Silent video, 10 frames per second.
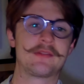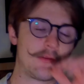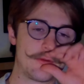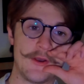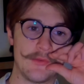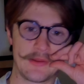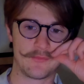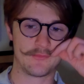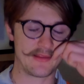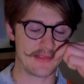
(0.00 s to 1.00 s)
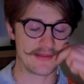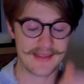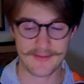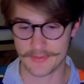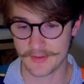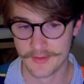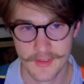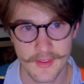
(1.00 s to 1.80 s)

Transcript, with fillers: there we go. Like that's happy.